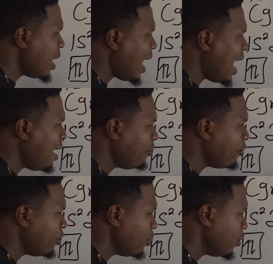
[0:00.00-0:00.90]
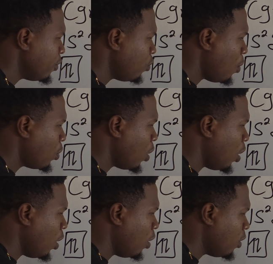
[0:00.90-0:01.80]
have what we
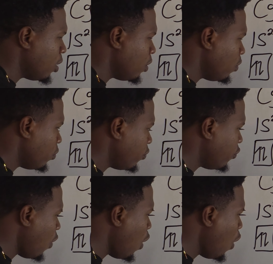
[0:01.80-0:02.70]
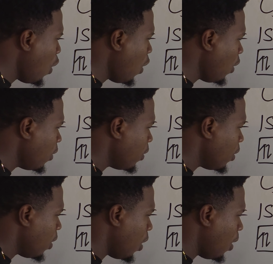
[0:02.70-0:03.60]
call 4
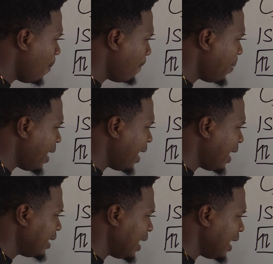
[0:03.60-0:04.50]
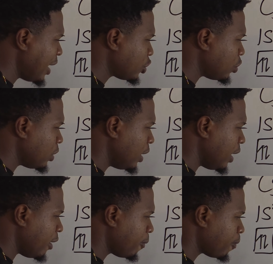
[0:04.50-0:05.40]
unpaired electron here.